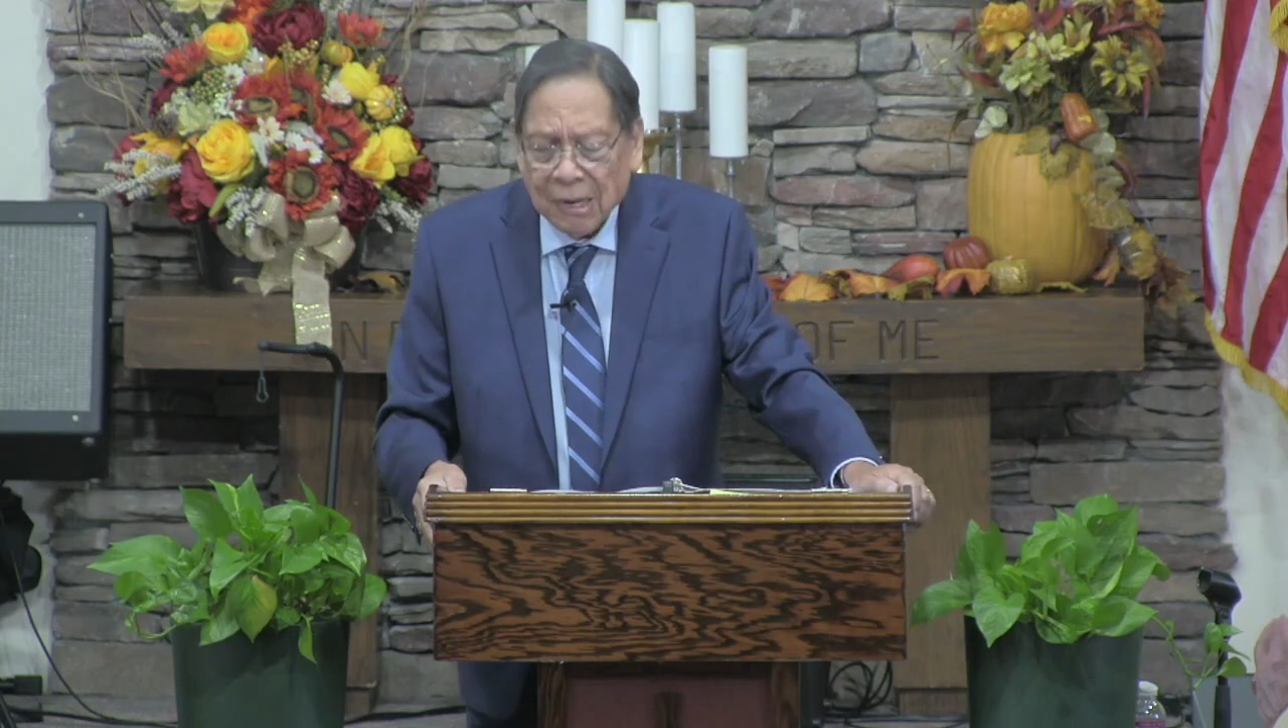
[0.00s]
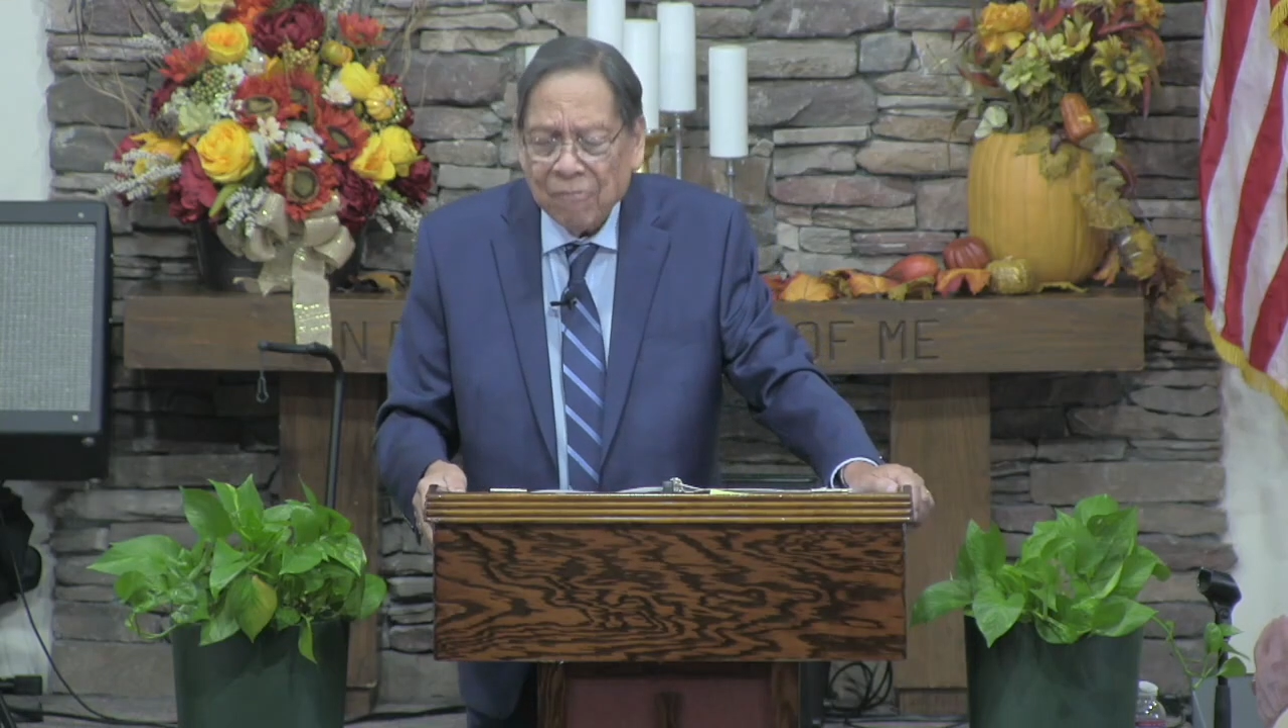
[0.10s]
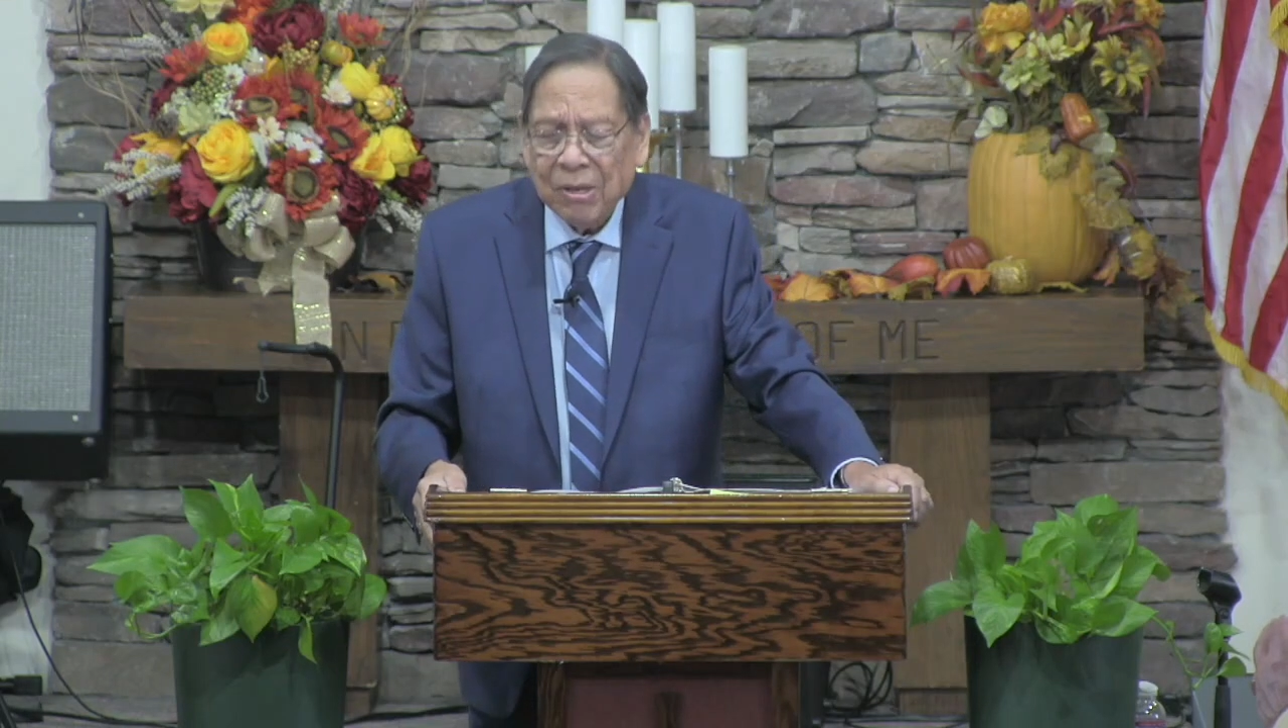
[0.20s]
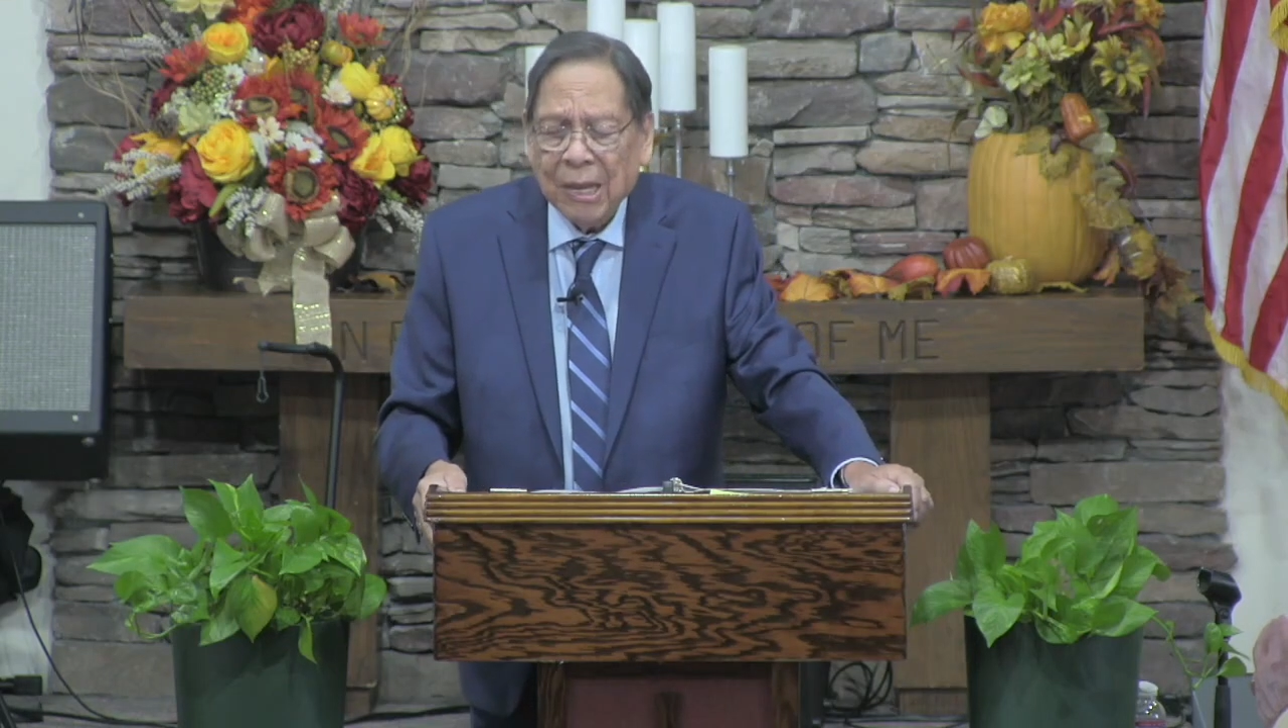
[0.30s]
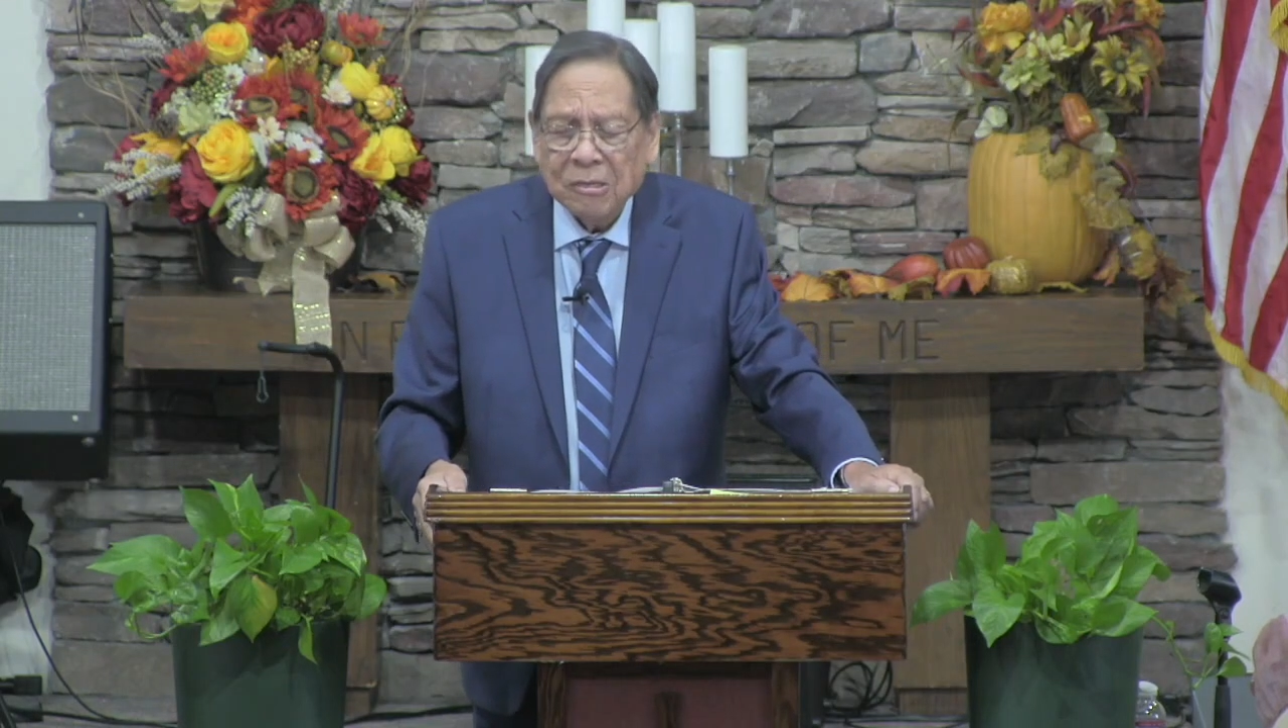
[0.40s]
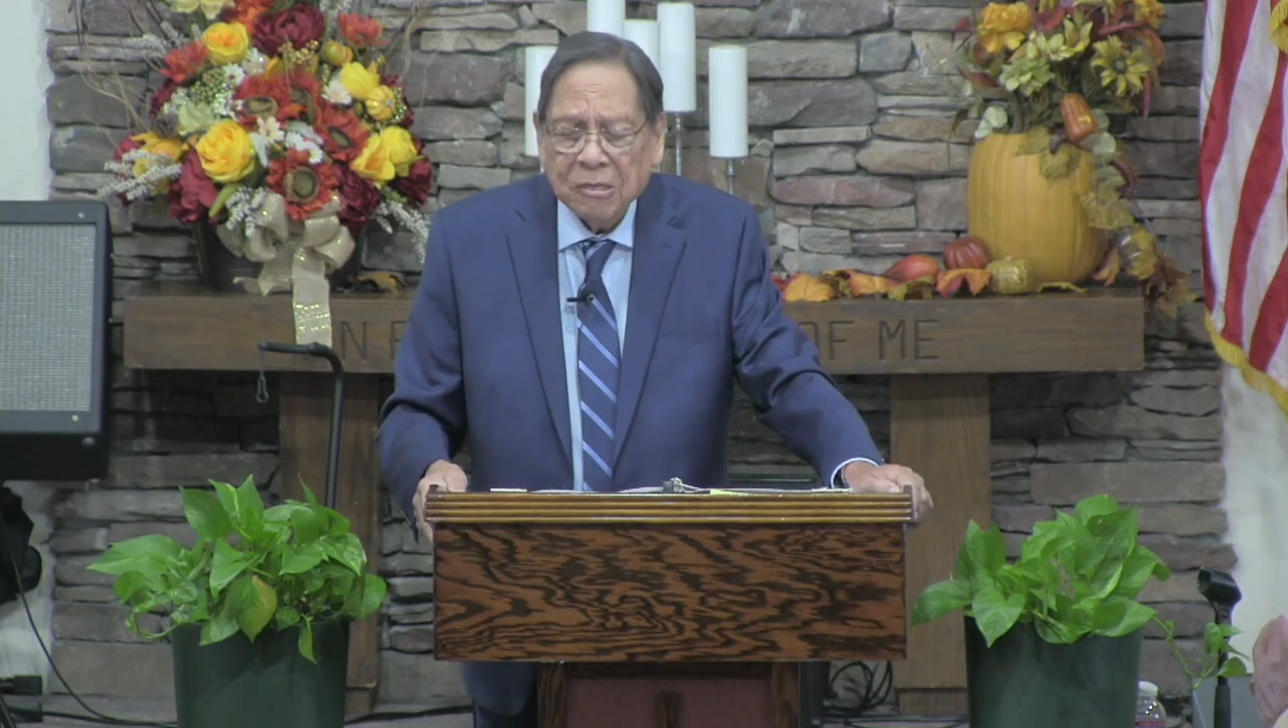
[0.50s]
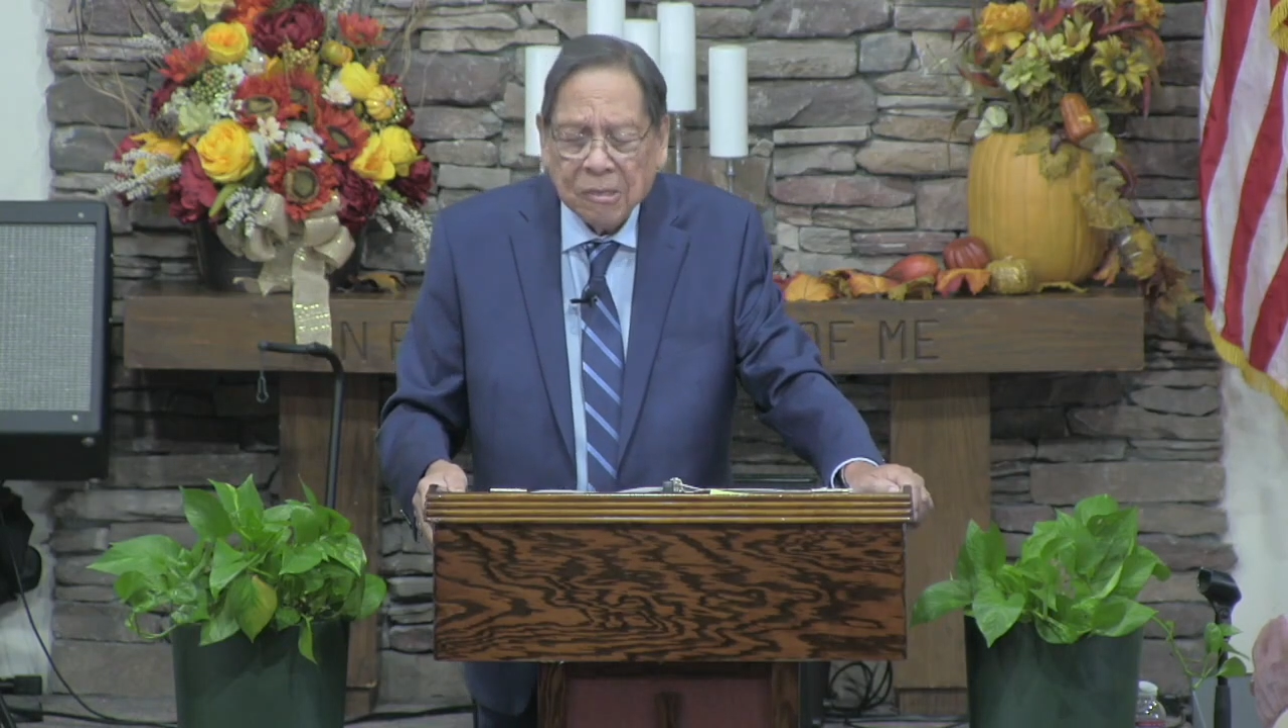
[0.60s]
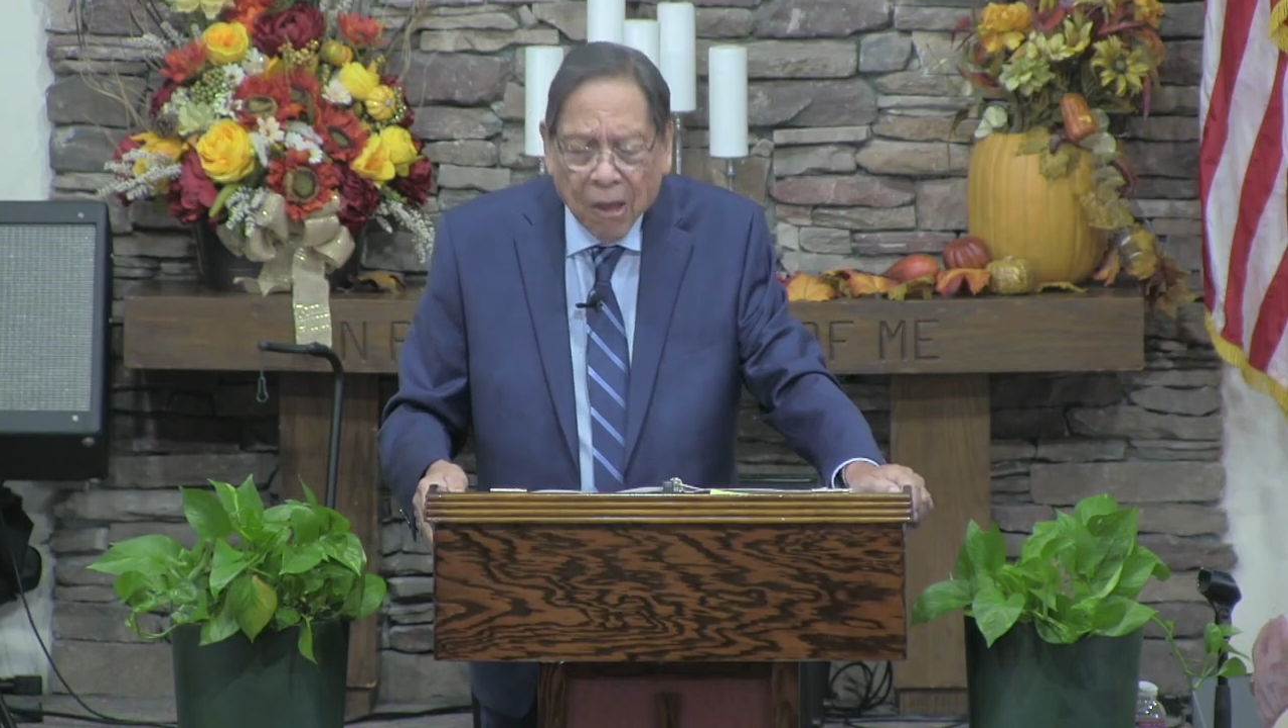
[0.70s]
And if it gets